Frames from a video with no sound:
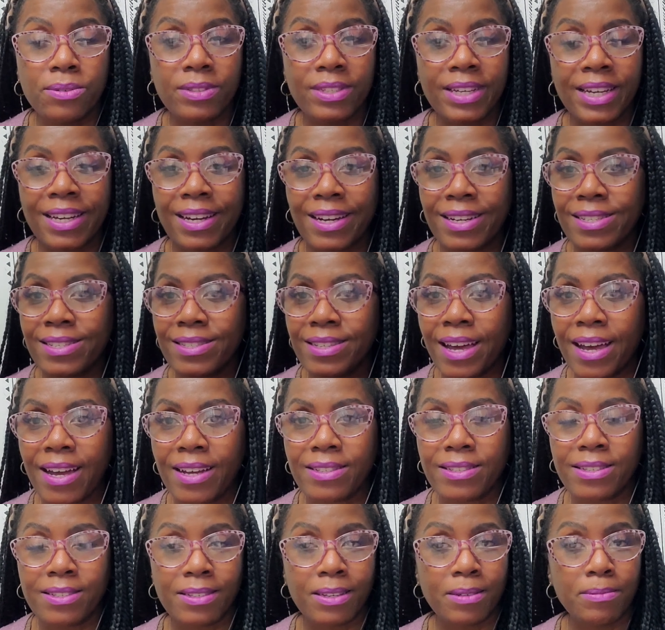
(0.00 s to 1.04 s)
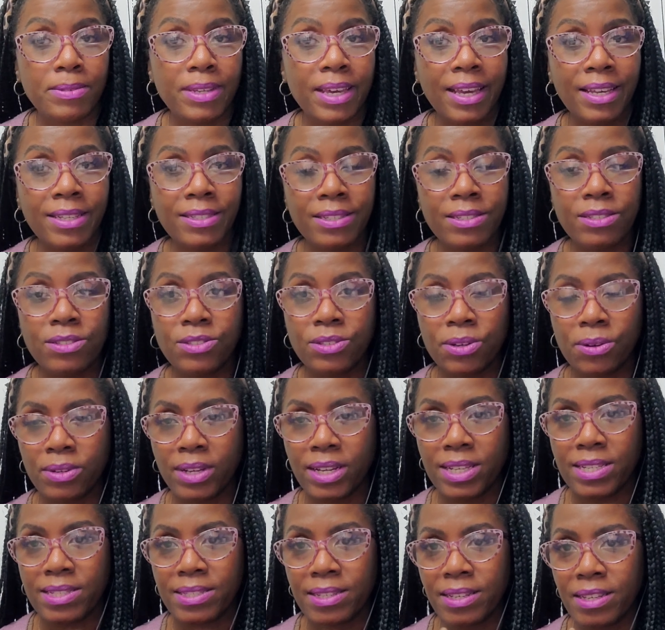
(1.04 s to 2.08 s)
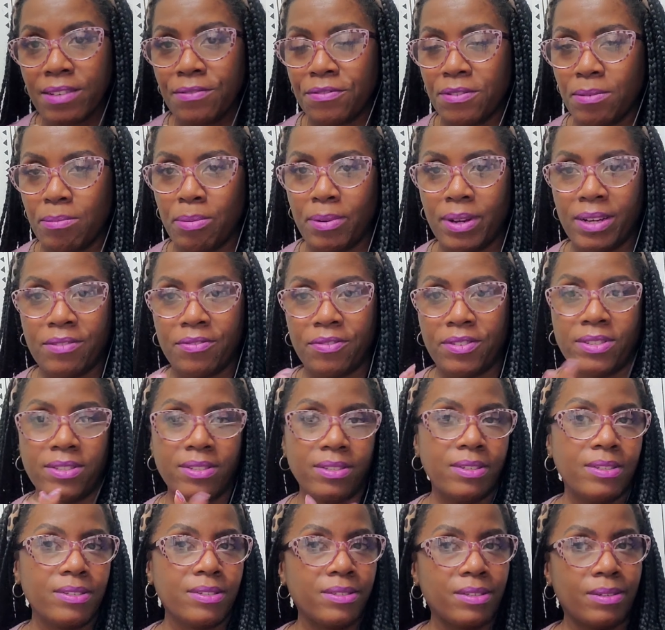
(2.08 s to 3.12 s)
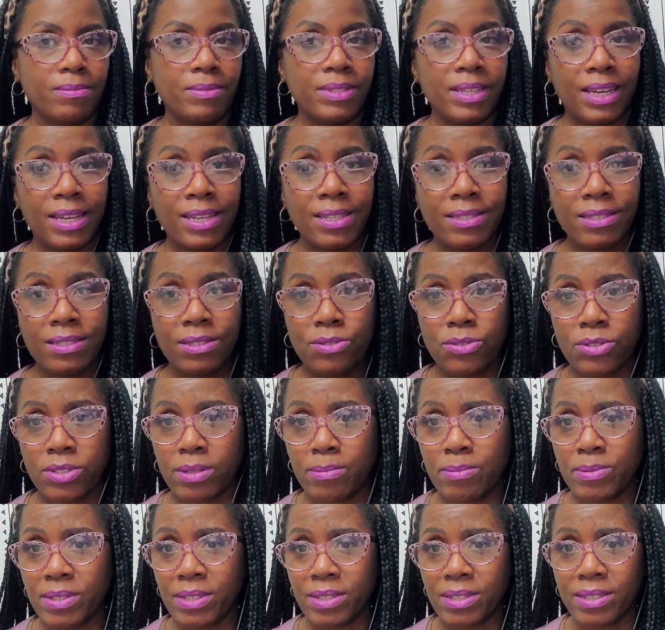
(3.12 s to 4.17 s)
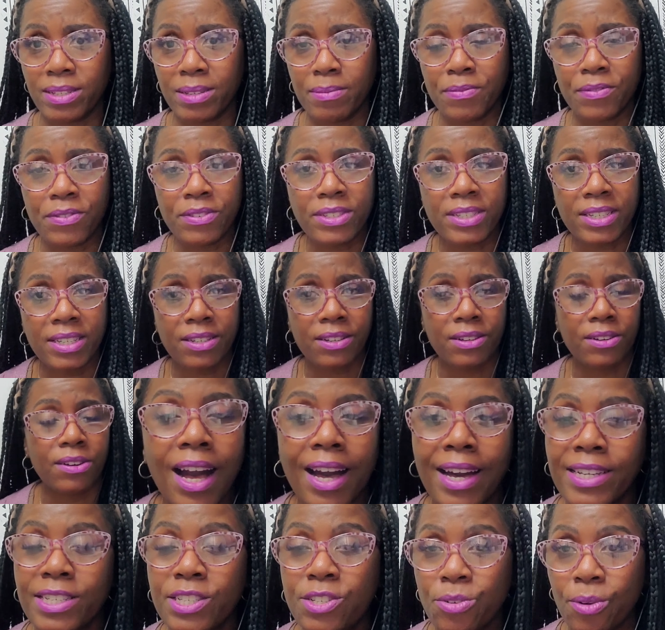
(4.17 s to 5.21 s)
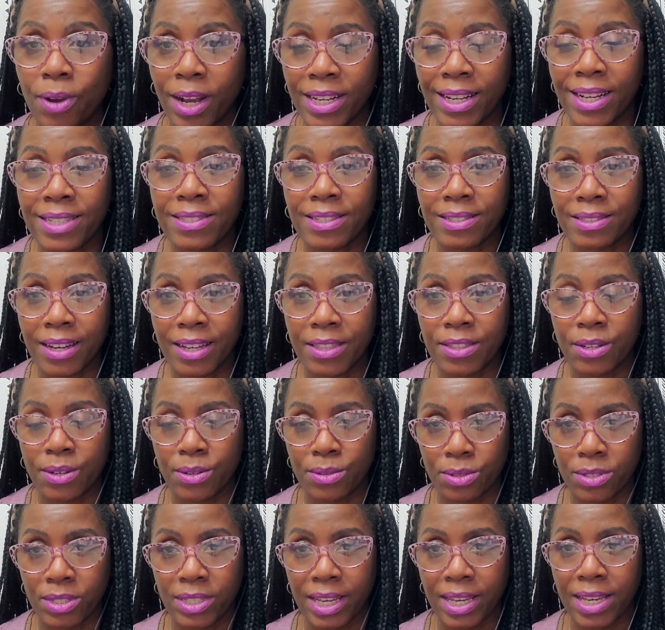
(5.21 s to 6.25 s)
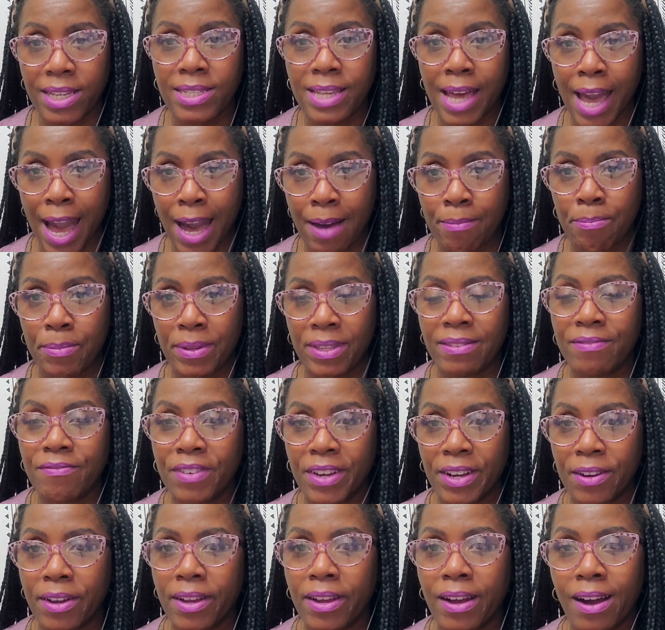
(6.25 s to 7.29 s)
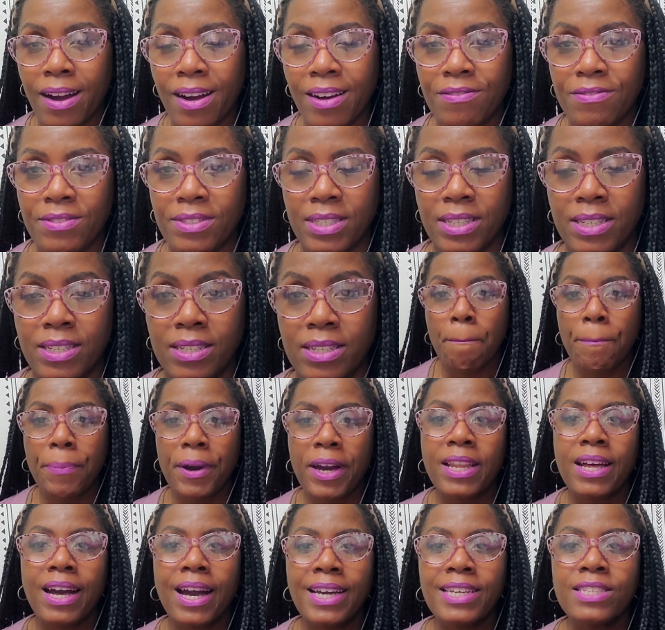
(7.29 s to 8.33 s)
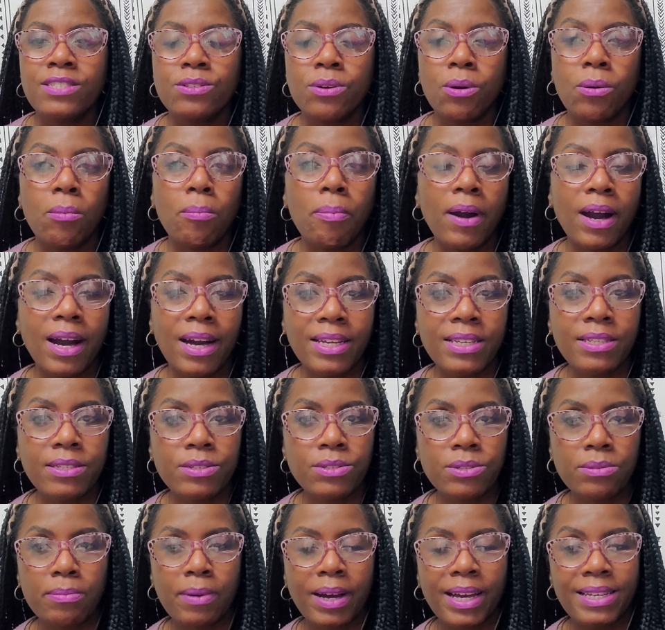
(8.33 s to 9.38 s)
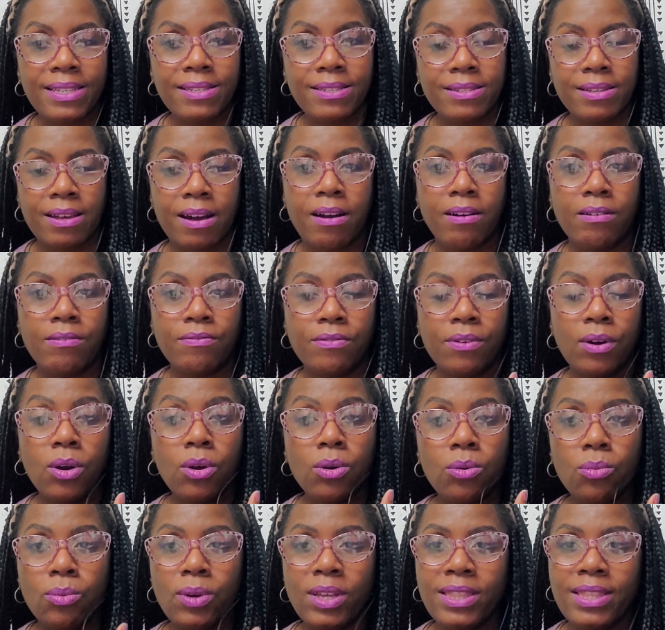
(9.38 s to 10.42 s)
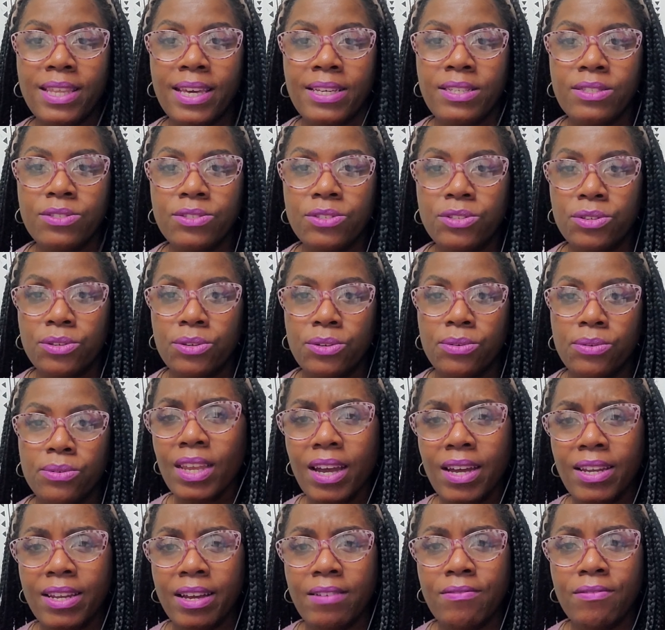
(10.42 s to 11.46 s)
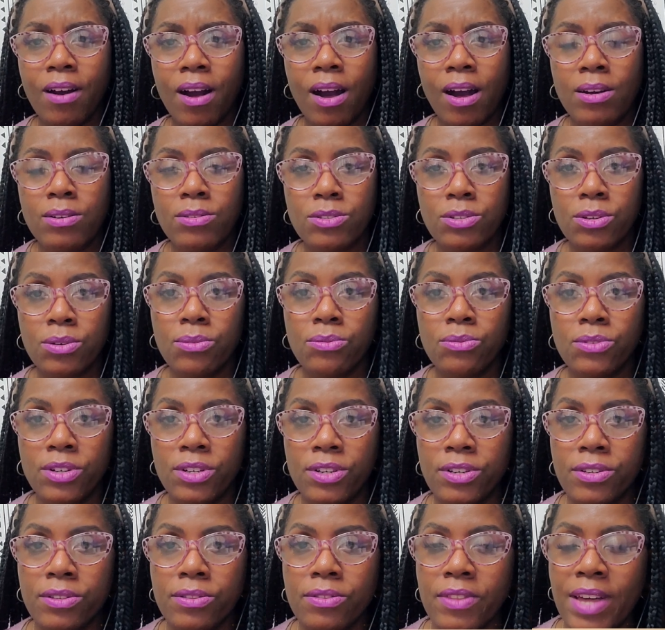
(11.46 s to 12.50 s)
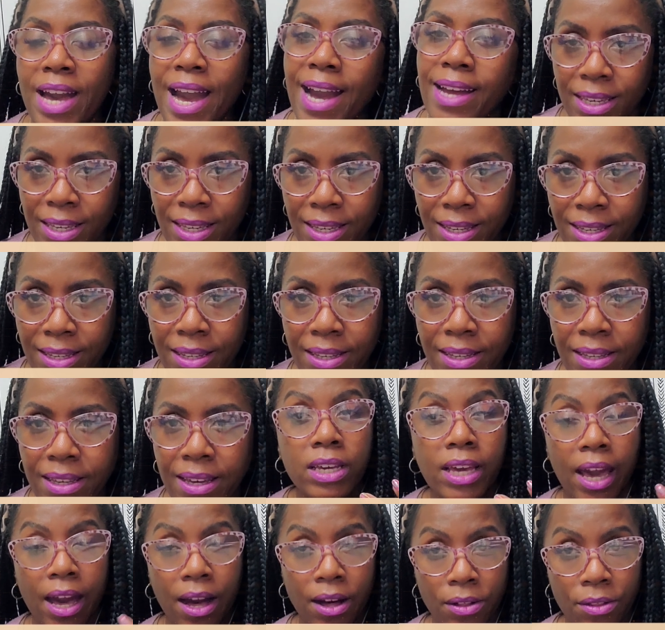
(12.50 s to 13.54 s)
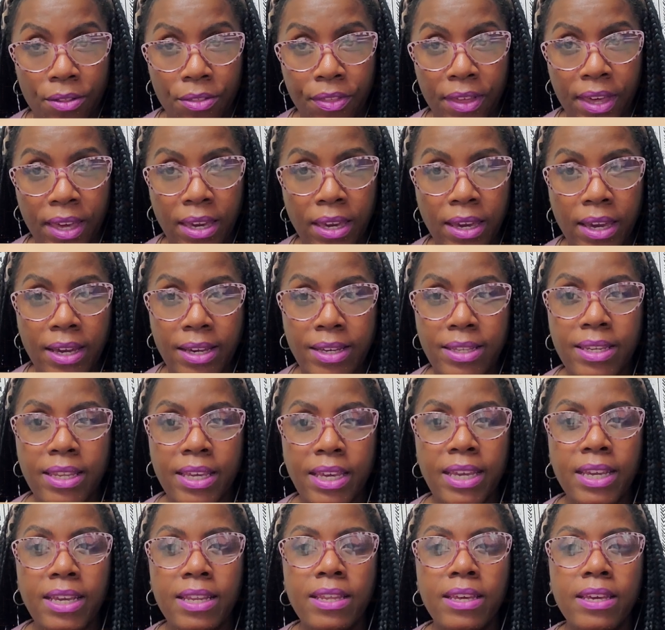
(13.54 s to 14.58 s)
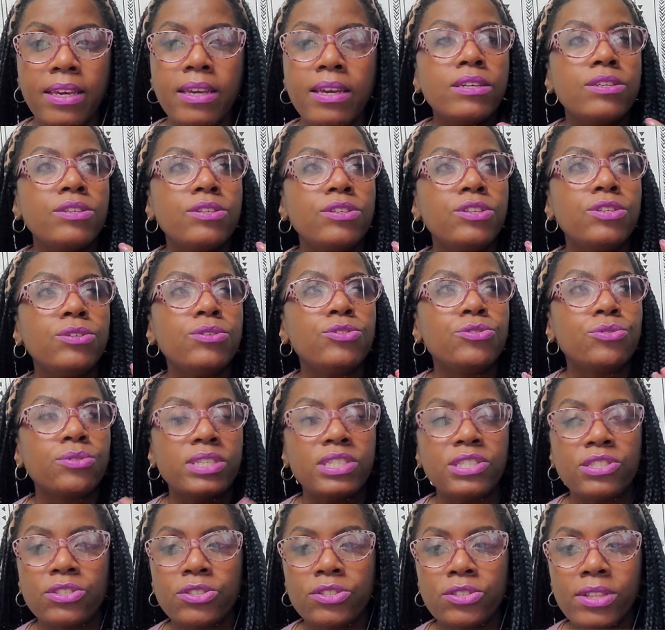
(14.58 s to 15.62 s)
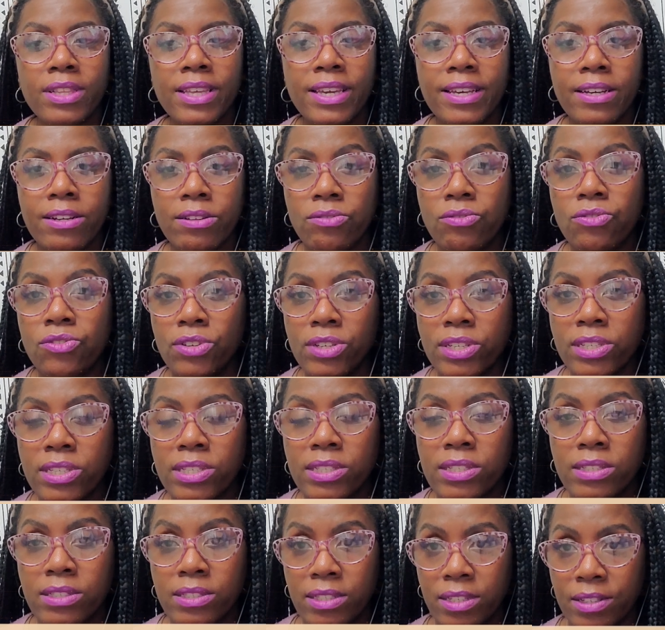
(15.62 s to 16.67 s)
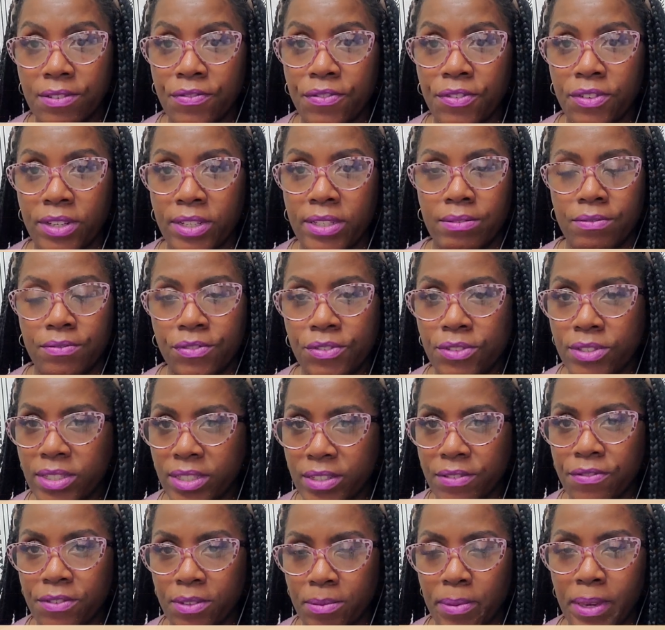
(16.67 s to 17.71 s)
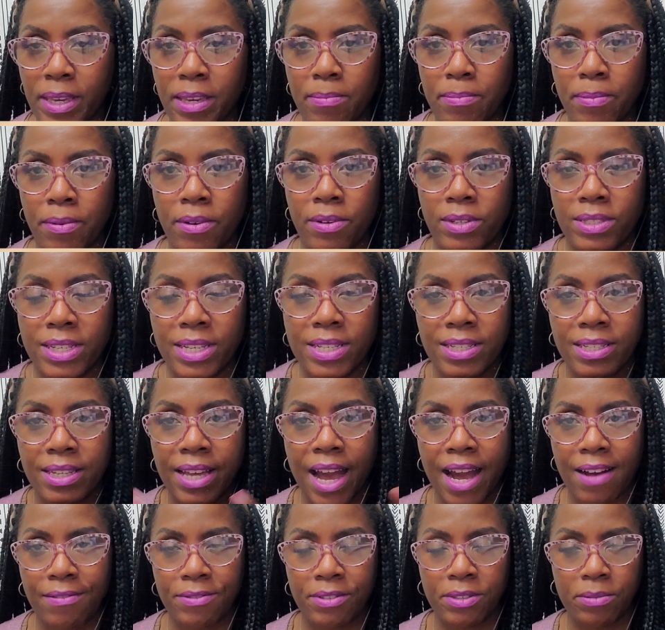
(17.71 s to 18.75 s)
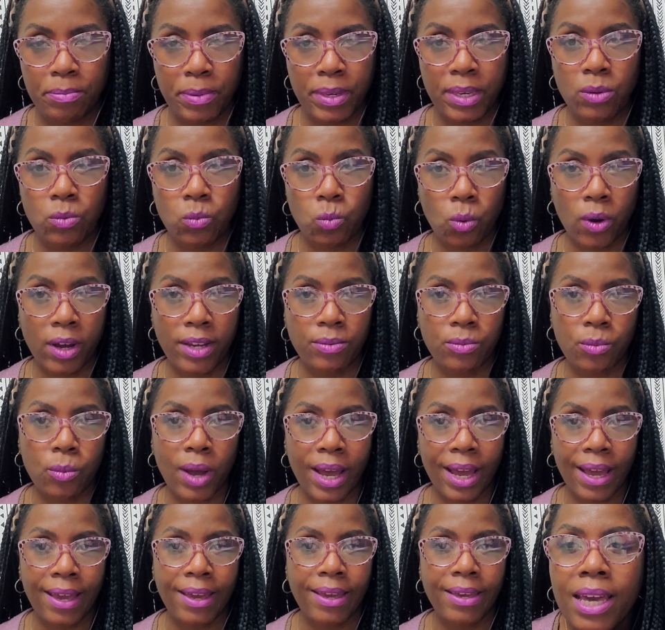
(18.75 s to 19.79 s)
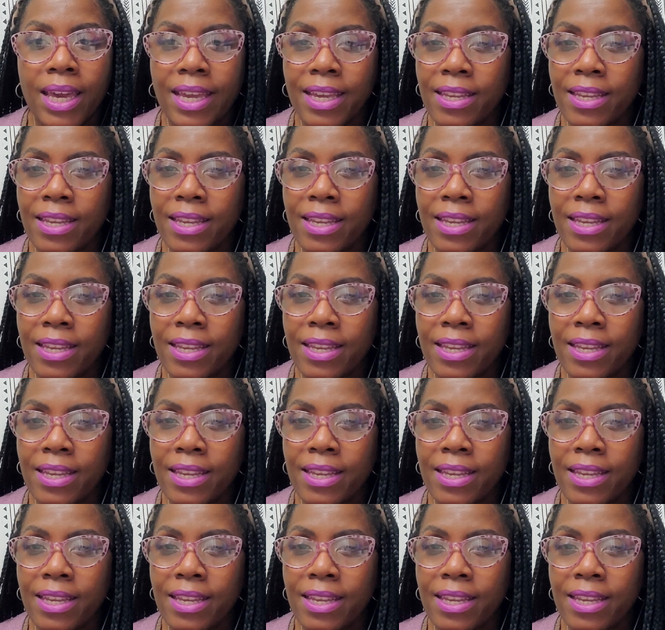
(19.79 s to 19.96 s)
Like I said, some days it's Donut City for breakfast. Some days it's chips and dip for dinner. I try not to let those days happen very often, but I don't punish punish myself when they do. And I've also learned that eating healthy and eating nutritiously looks different for different people. It doesn't have to be one way.